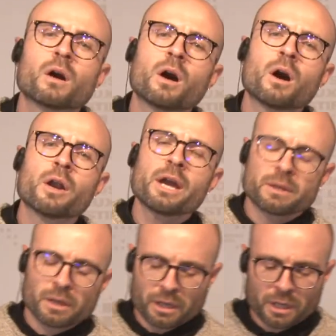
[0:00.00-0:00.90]
All right.
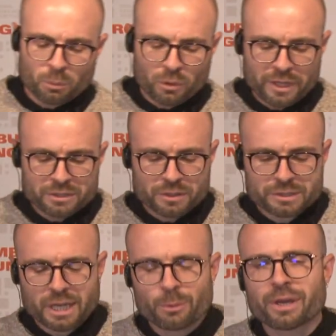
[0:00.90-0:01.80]
Well, that's all the
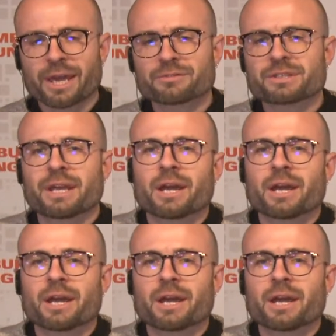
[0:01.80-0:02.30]
time we have today.